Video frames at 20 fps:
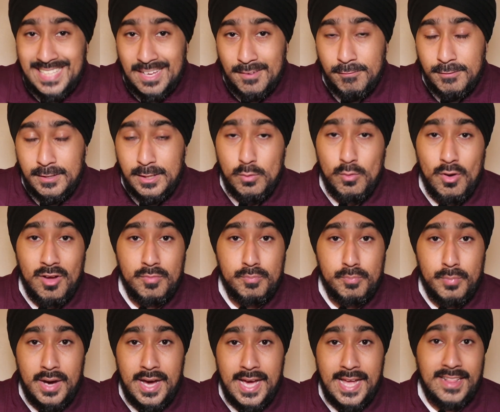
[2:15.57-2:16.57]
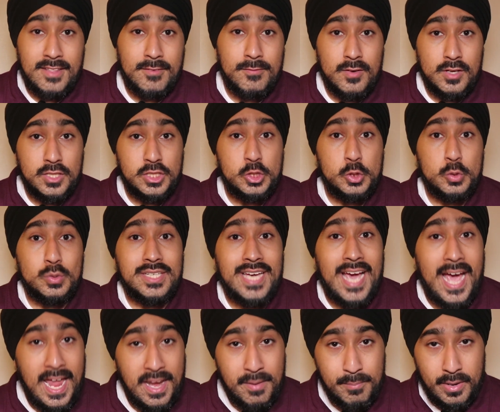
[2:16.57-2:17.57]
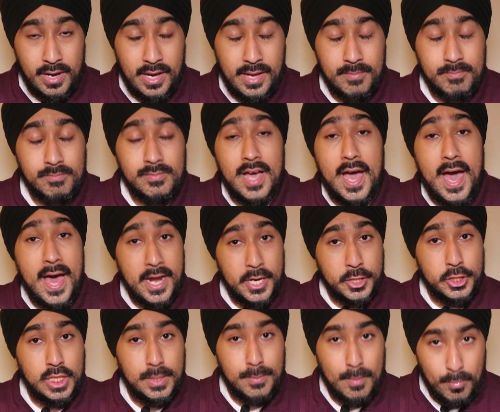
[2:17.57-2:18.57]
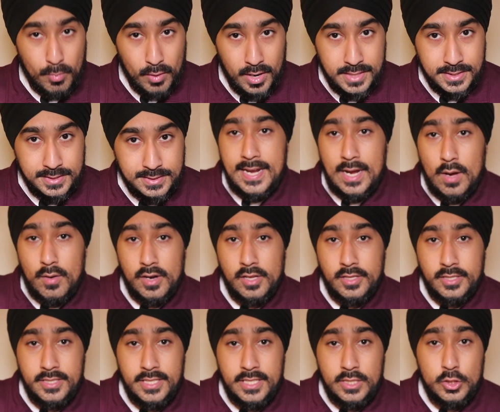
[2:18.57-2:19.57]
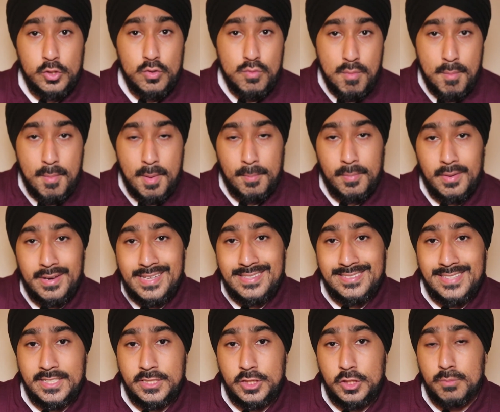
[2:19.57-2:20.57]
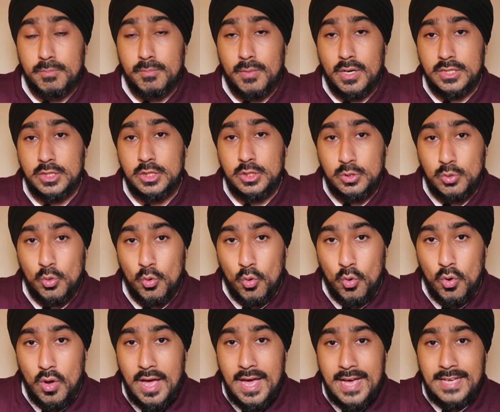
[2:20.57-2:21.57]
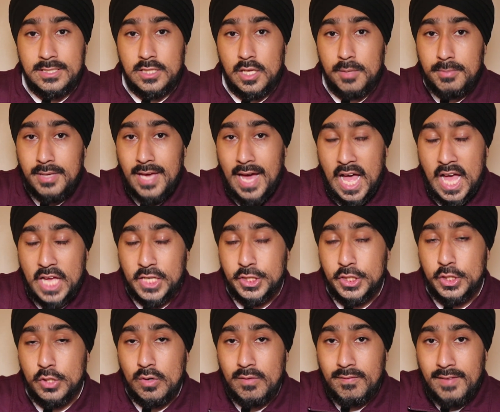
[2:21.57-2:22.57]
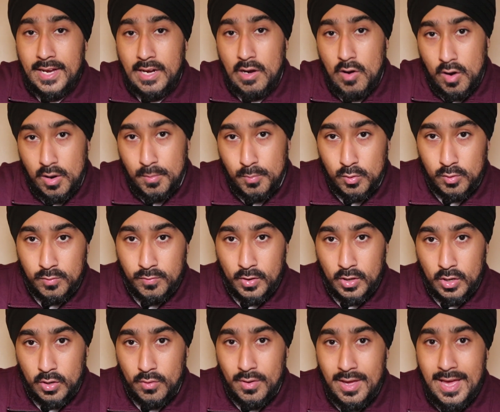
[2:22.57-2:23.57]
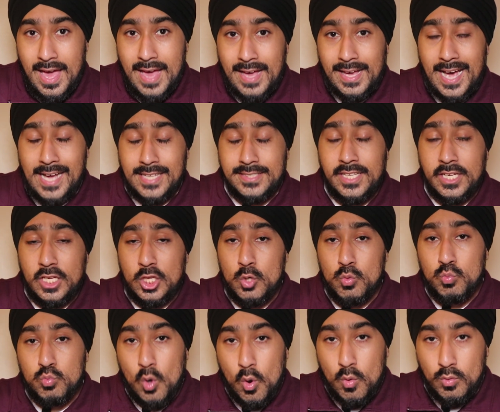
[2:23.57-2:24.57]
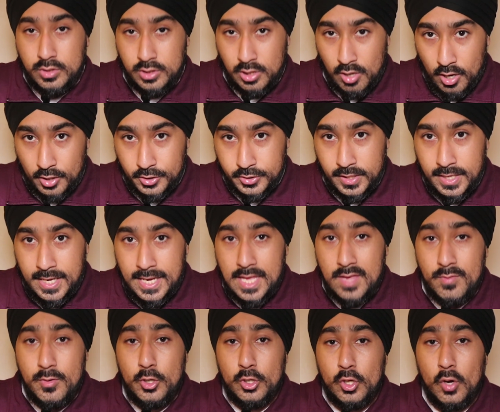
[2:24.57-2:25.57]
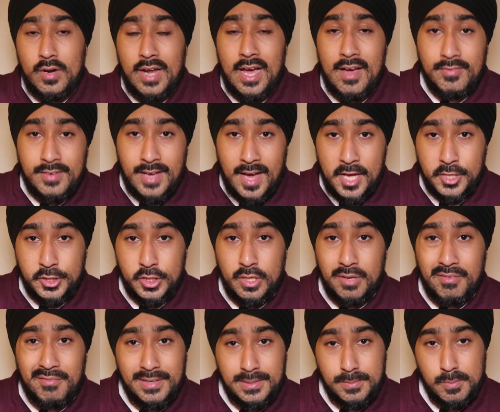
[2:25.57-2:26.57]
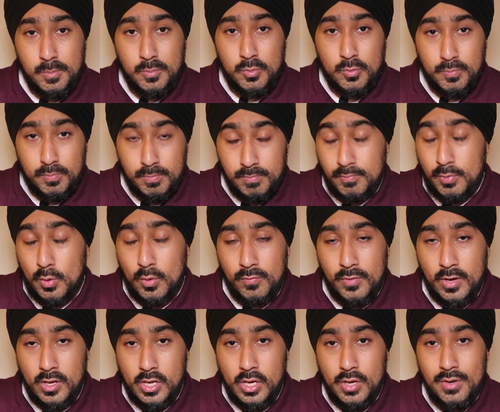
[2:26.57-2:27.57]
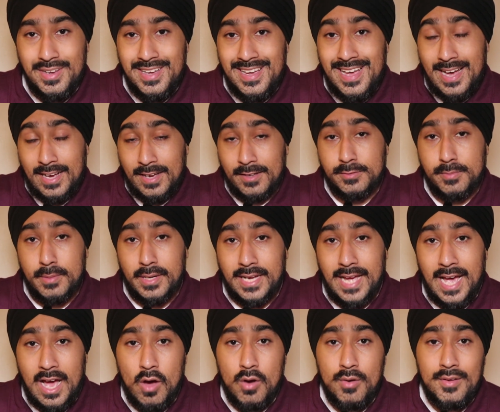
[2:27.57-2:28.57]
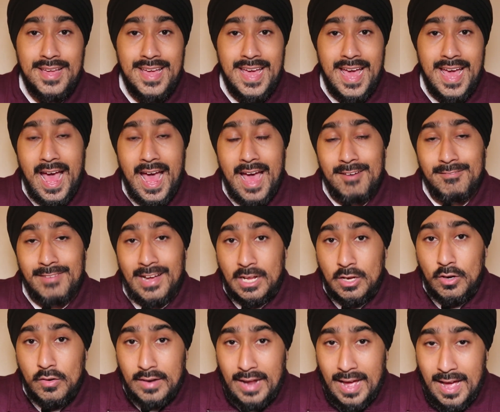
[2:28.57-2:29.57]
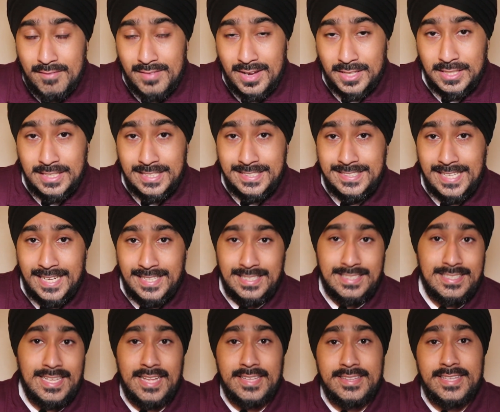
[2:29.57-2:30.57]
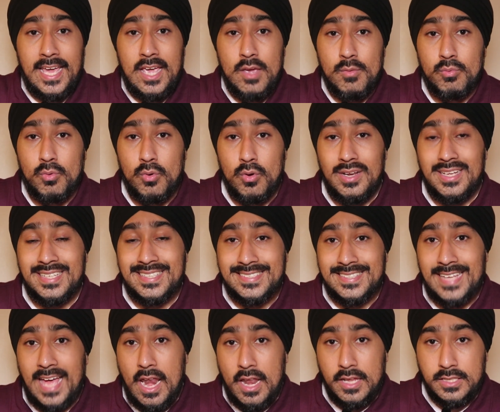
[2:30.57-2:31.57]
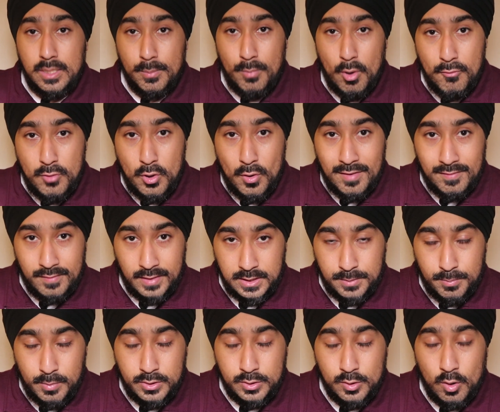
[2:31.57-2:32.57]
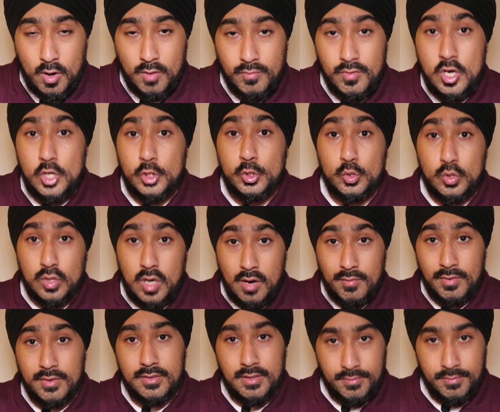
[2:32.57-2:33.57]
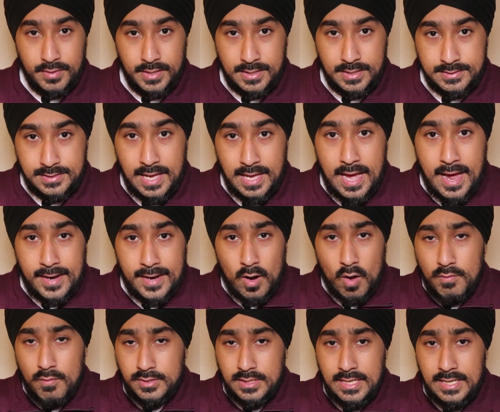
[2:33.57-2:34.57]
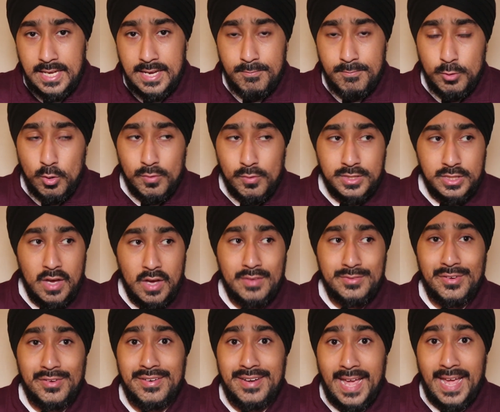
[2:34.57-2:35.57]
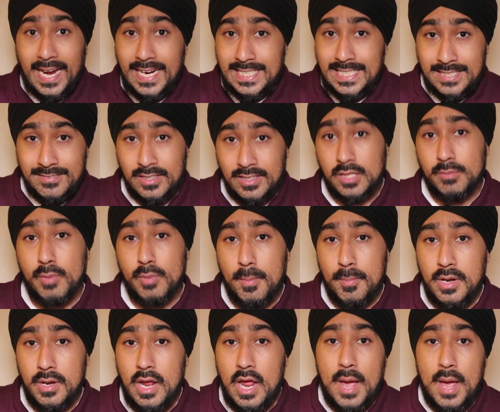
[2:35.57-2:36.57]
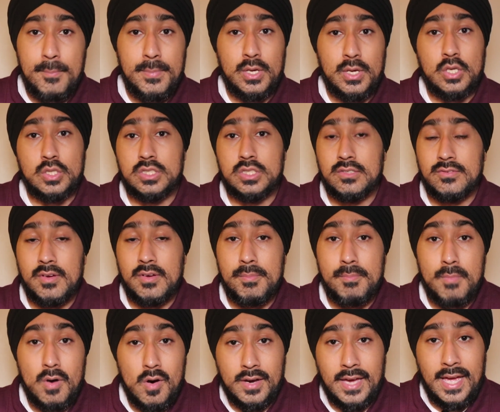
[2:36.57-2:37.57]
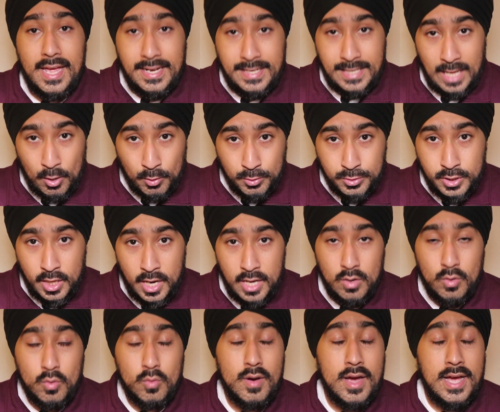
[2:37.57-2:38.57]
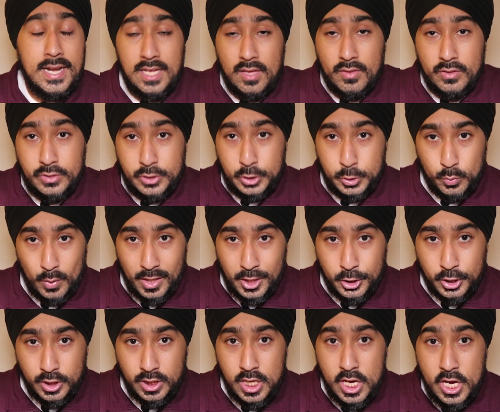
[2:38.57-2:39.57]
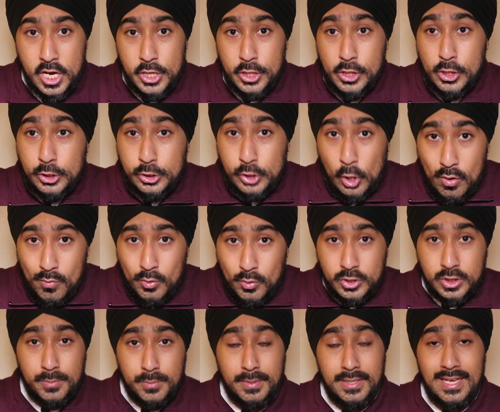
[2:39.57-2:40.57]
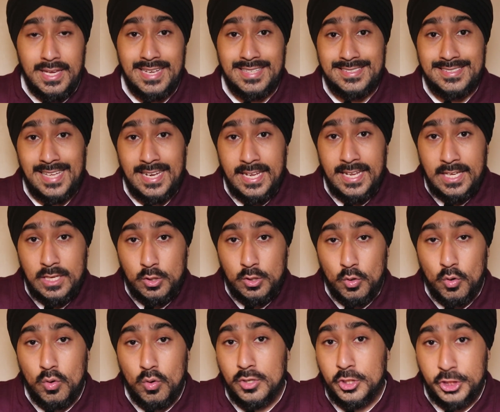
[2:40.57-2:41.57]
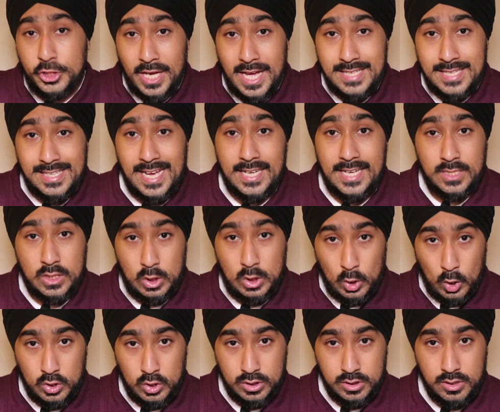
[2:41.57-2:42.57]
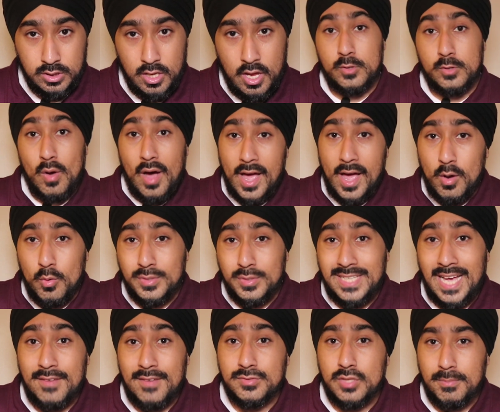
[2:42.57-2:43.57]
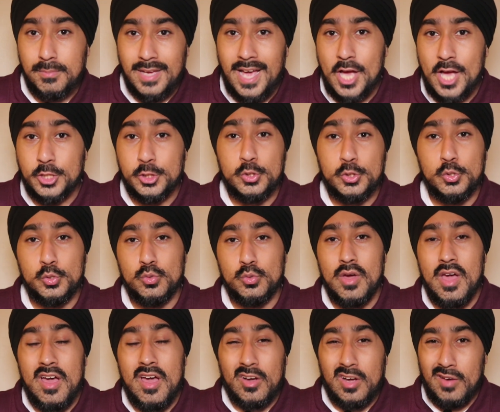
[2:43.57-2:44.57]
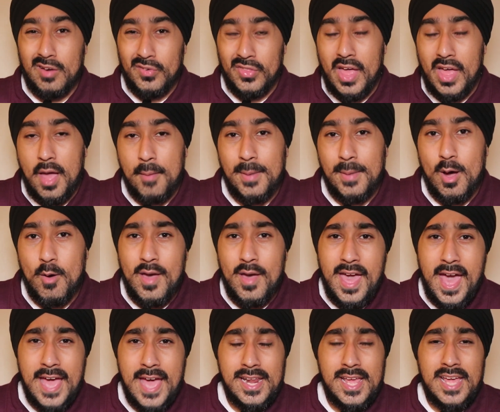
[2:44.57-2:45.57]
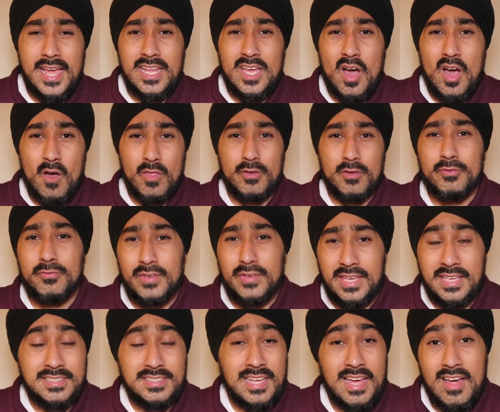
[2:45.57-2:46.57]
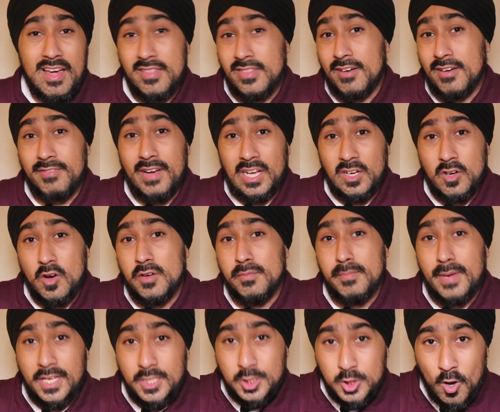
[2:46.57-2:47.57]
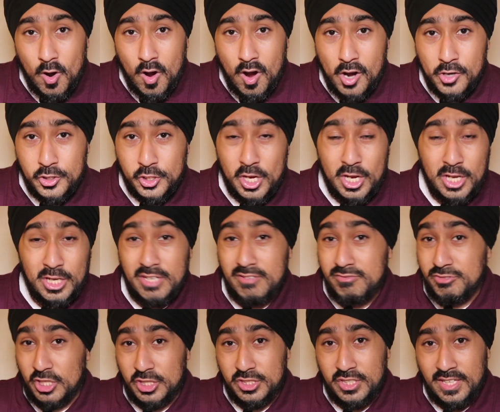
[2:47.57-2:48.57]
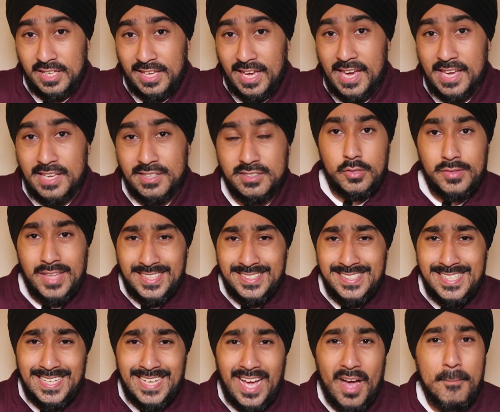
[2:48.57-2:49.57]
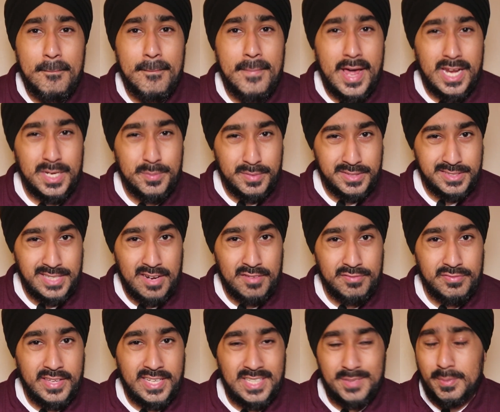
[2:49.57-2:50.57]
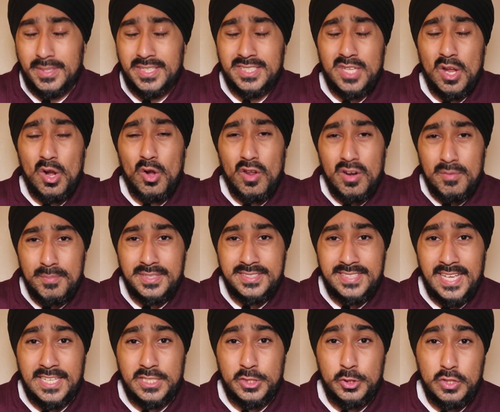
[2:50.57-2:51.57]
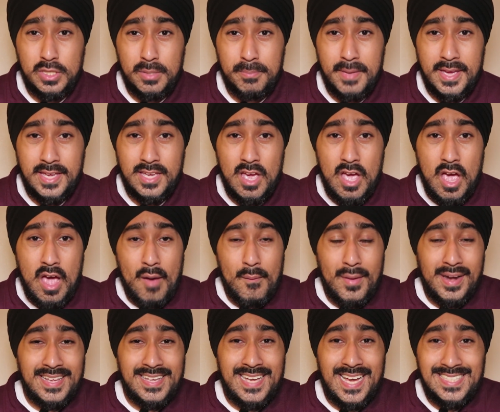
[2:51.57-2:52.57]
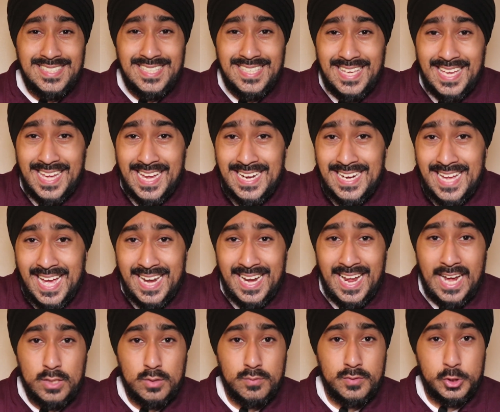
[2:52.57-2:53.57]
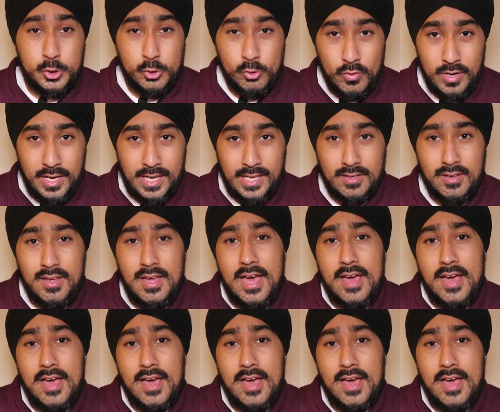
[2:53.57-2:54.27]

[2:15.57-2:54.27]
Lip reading: definitely worth buying the funds you can buy at a cheaper price. Now, another thing to remember is that you must store some cash in your Vanguard portfolio, cash that you won't touch. If you don't have cash in your investment portfolio, I guess an account, Vanguard have actually stated that they will sell some of your investments off to cover their fees. Now, obviously, if your returns are negative at the moment because of a market downturn or any other situation, you don't want to be selling your shares at a loss. So I always have some cash to cover that amount and any other fees that Vanguard may charge, just in case. So that's the account management side of things, but there's a lot of mistakes you can make when getting in and out of a trade.